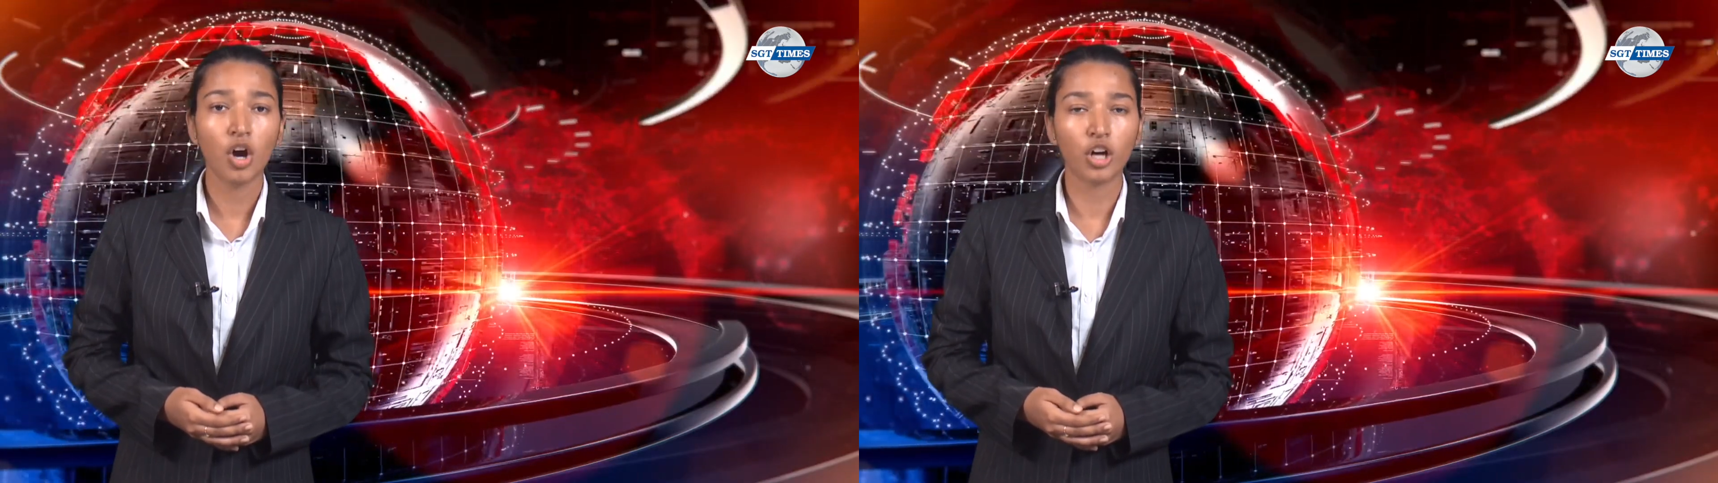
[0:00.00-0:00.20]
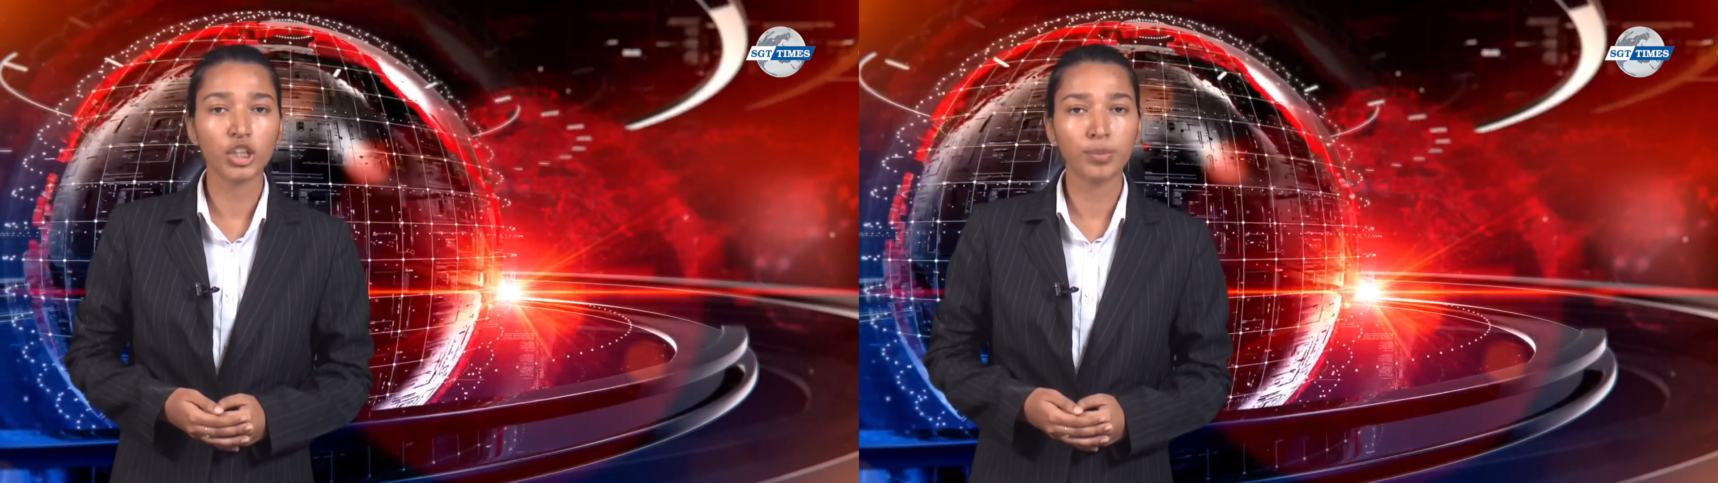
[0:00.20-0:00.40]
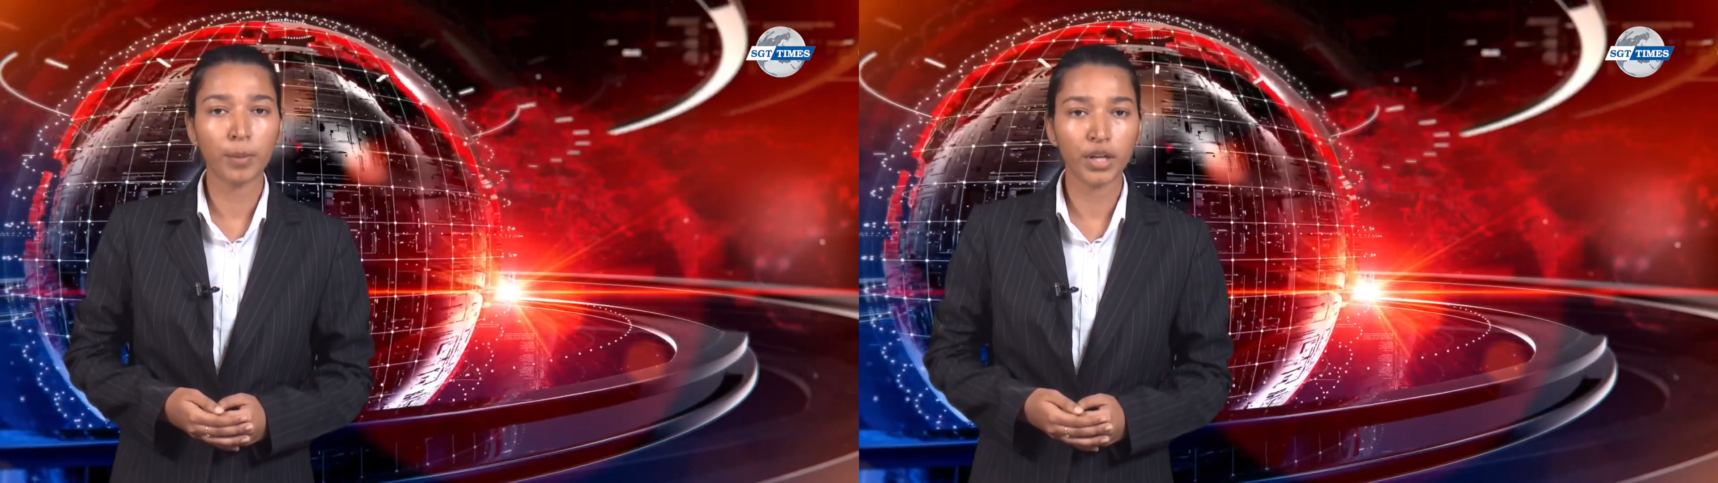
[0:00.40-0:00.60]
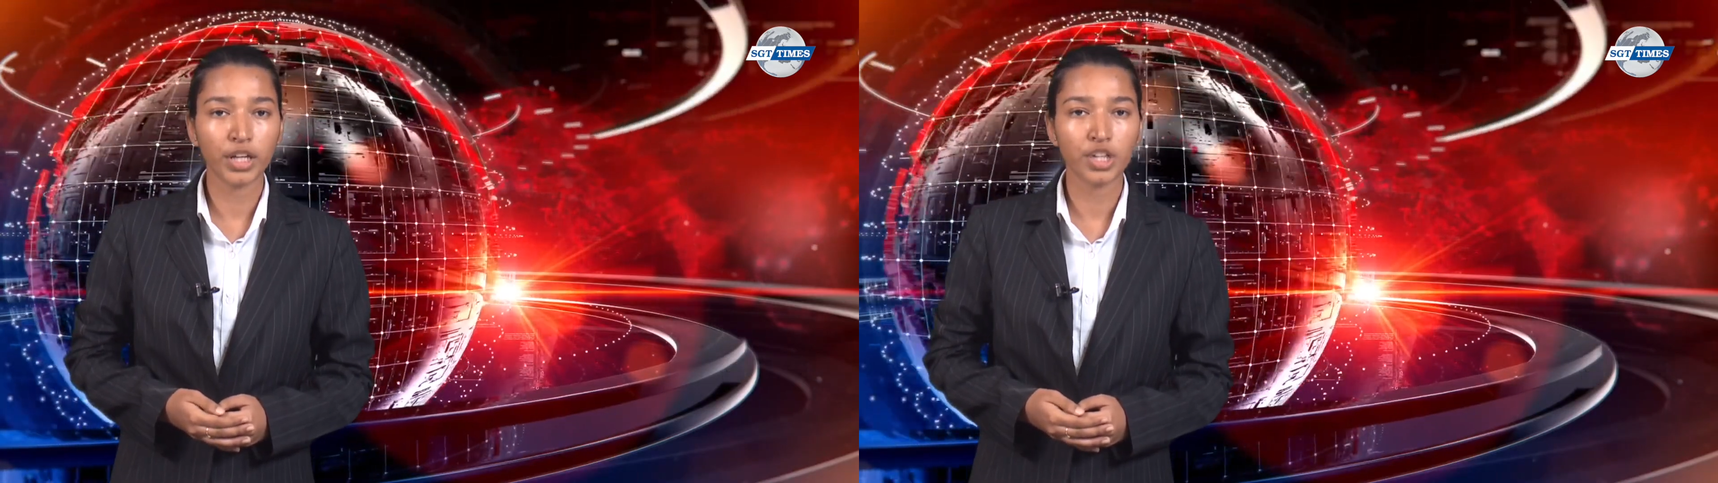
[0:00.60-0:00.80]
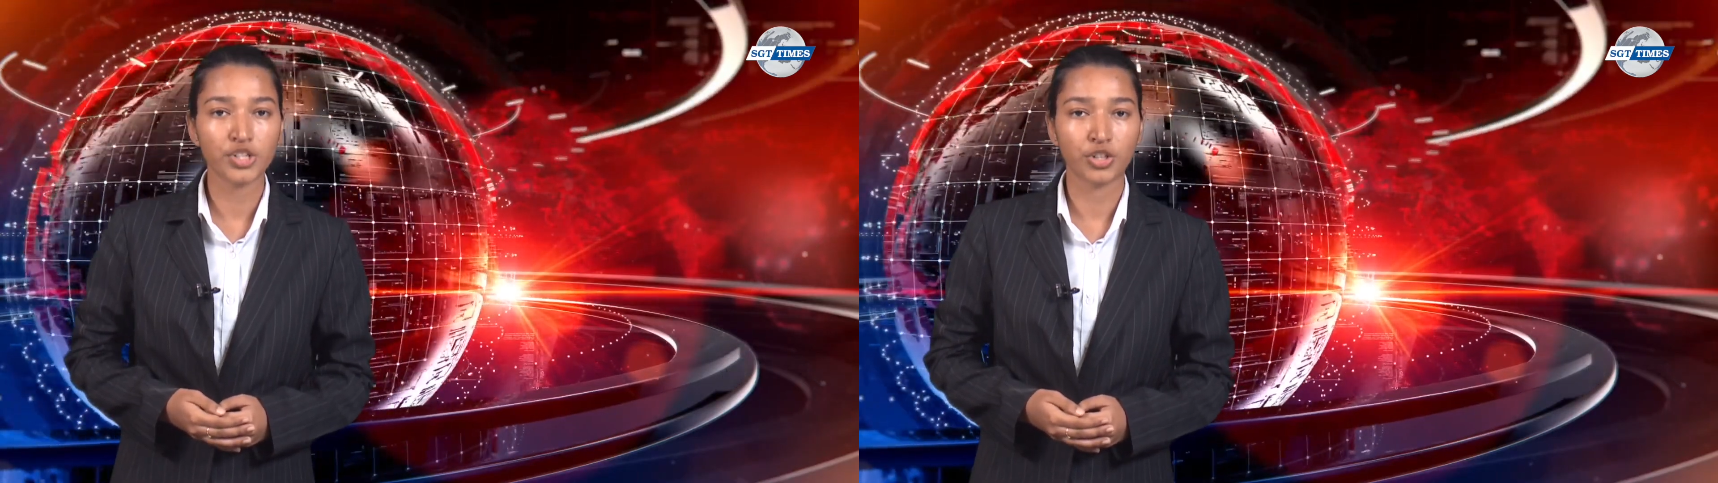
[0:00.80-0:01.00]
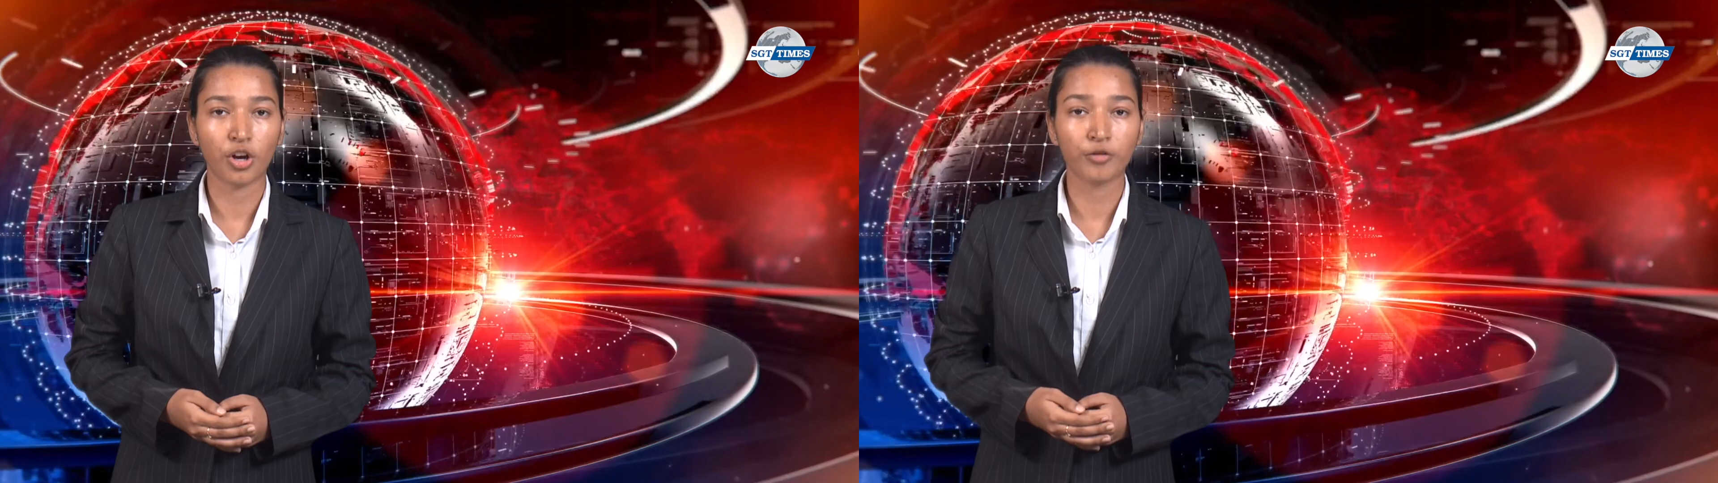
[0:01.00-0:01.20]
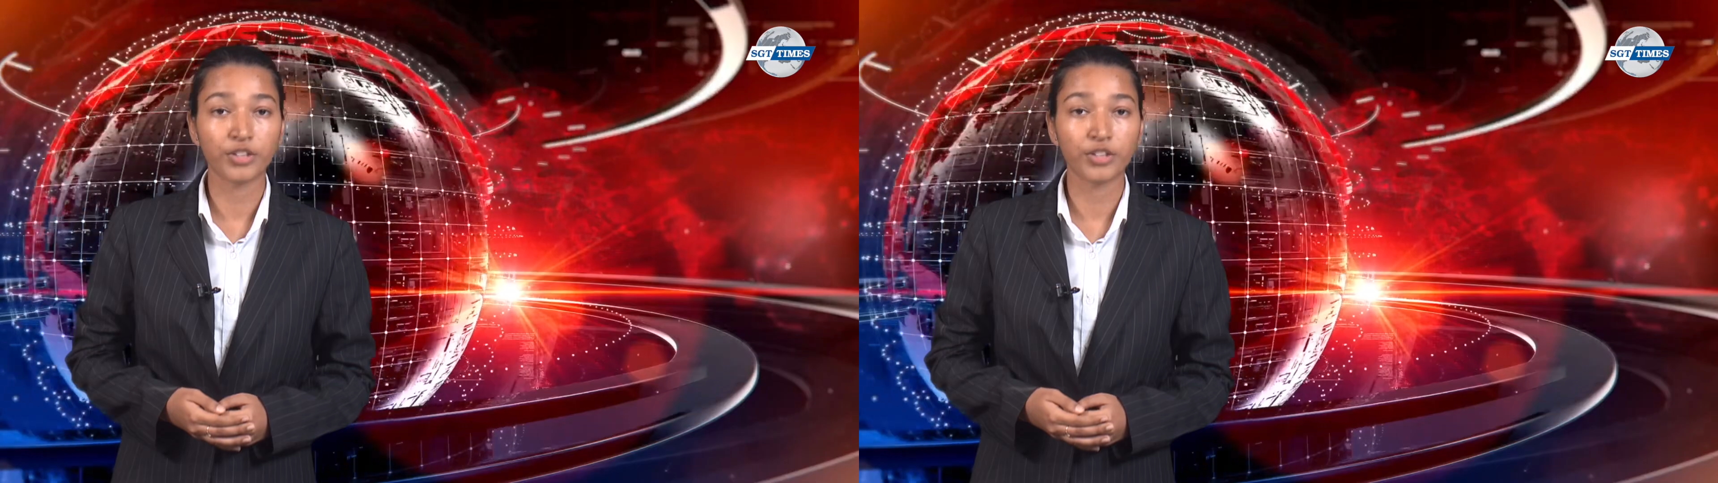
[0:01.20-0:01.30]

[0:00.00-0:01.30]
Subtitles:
on the publication of